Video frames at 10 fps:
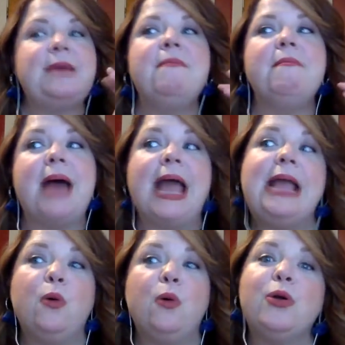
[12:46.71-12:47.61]
I
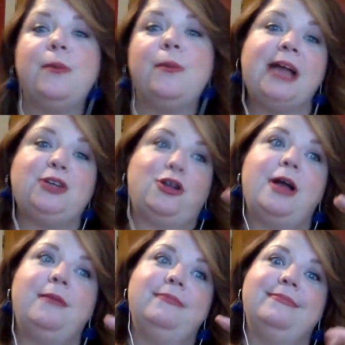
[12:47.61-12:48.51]
might order a
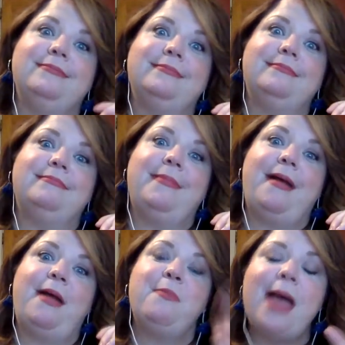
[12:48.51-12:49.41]
backdrop.
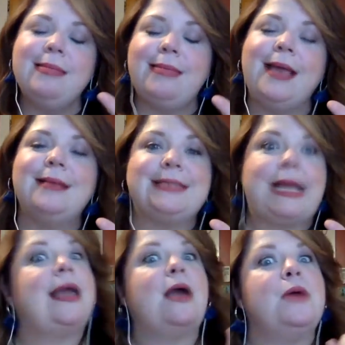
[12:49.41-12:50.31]
I'm not like
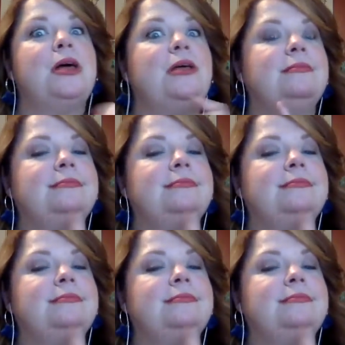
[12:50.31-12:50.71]
saying I will.